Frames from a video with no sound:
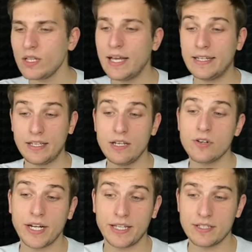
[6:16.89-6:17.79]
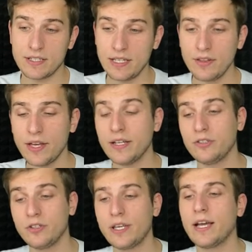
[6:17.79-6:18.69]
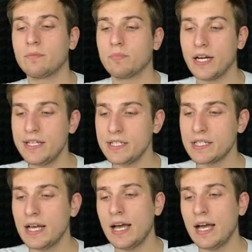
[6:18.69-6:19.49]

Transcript: And here I can see that to get price,